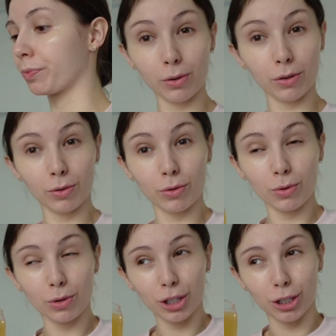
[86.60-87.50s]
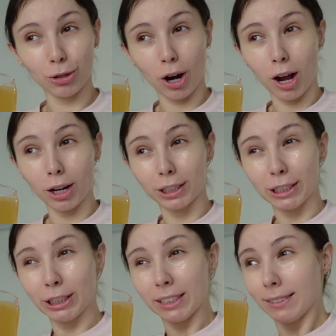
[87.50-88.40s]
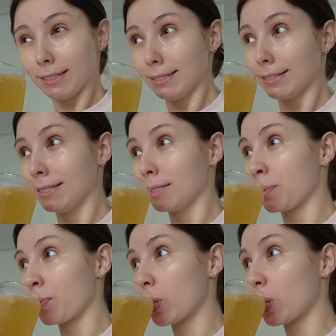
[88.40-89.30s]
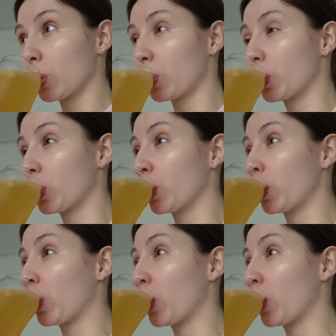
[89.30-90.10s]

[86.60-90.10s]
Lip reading: Oof, she's strong. I feel health and